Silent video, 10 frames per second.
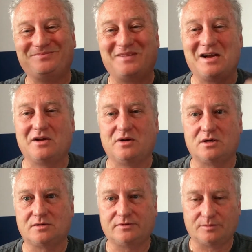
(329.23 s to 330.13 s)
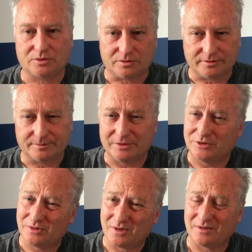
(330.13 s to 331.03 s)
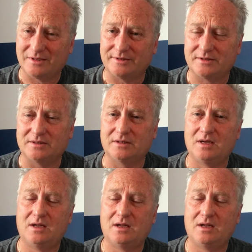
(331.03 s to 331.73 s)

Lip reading: I can ask for more, but you can't actually.